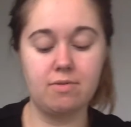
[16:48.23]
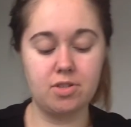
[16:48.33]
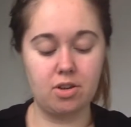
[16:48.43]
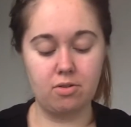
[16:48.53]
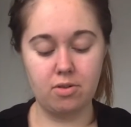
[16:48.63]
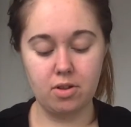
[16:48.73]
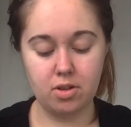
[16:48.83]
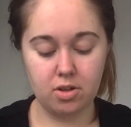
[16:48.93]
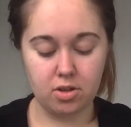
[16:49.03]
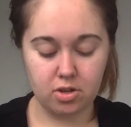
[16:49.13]
so
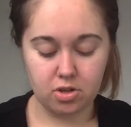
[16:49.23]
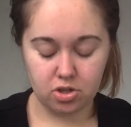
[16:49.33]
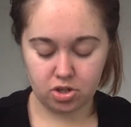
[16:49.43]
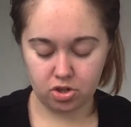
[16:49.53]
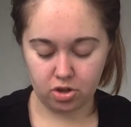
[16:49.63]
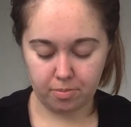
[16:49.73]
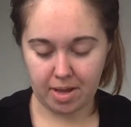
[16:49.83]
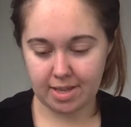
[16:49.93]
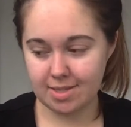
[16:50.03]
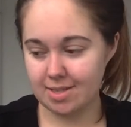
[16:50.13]
just do your
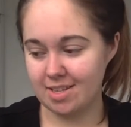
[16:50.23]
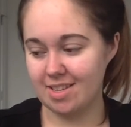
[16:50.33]
best.